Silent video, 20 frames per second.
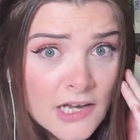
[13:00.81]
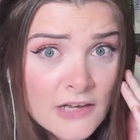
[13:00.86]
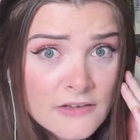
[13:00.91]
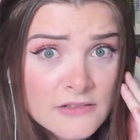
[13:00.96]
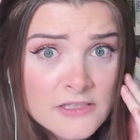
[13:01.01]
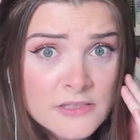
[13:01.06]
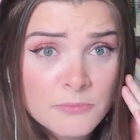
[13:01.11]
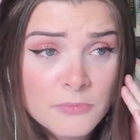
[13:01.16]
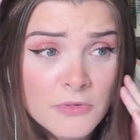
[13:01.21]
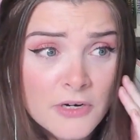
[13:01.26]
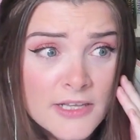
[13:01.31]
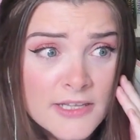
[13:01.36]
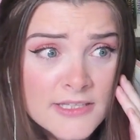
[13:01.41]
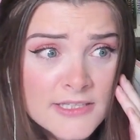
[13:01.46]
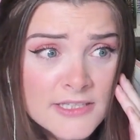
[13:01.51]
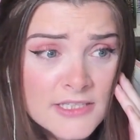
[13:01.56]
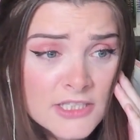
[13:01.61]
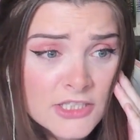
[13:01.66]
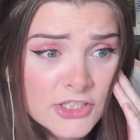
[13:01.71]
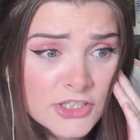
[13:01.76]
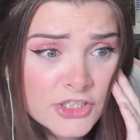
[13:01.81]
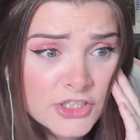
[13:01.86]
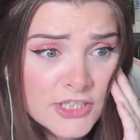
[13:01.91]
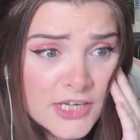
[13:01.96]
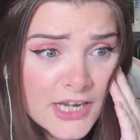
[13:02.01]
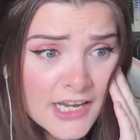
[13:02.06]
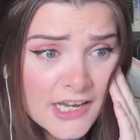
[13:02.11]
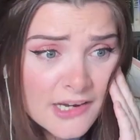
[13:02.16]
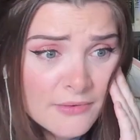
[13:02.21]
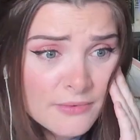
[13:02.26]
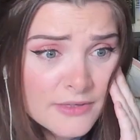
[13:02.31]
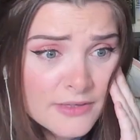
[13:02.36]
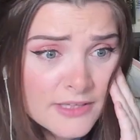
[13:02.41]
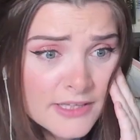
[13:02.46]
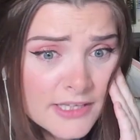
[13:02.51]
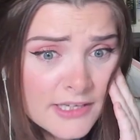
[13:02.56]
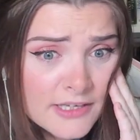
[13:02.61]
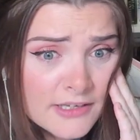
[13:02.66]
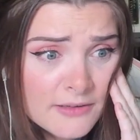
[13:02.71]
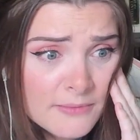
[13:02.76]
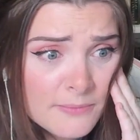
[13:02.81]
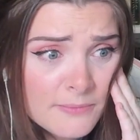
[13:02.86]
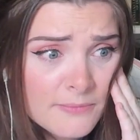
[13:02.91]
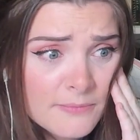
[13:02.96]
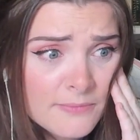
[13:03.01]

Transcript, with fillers: last breaths to share with him?